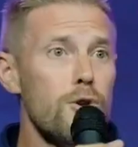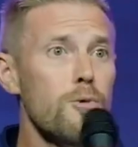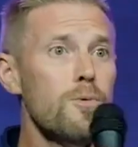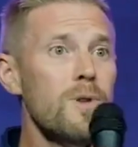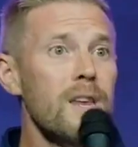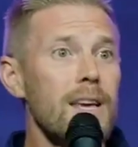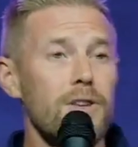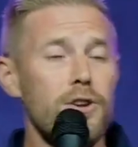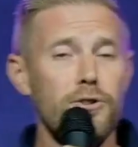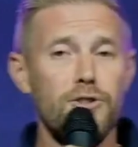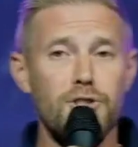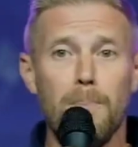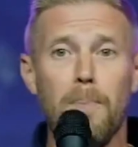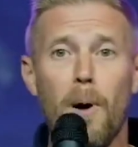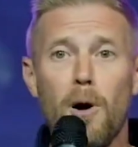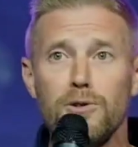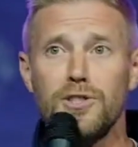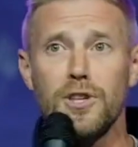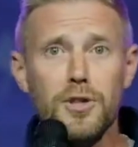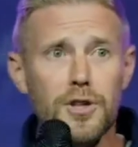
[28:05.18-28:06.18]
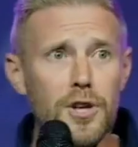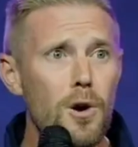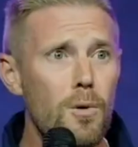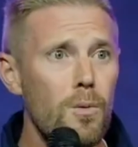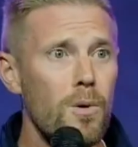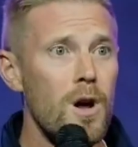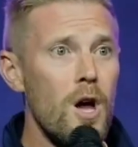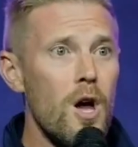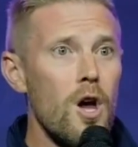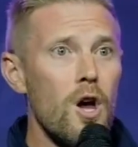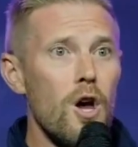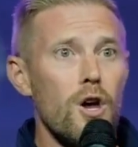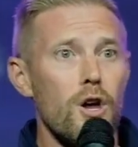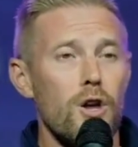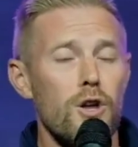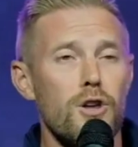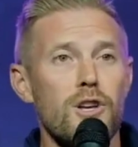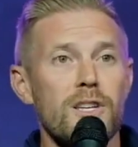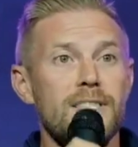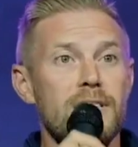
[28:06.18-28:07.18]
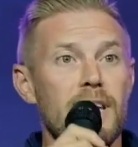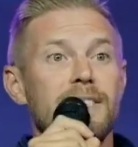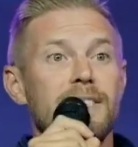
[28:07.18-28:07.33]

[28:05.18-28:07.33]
need, you're supposed to do. Is